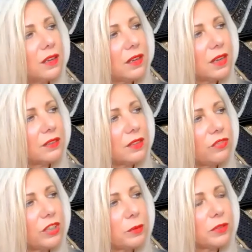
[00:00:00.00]
as if
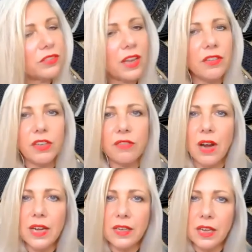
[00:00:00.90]
he was standing
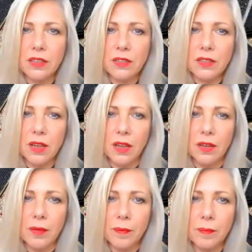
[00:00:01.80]
right next to her.
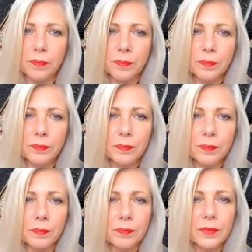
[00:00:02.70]

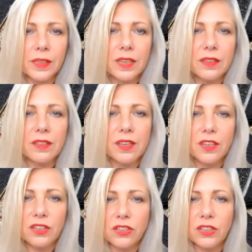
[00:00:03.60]
And
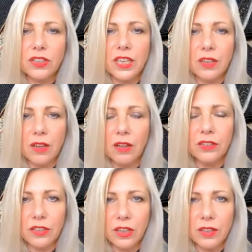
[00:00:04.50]
he'd
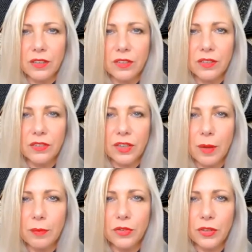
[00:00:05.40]
asked her to
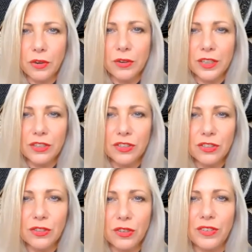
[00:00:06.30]
come to Norwich
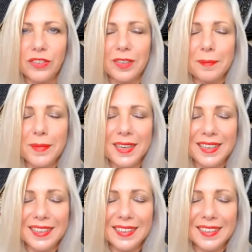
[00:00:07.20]
to visit me.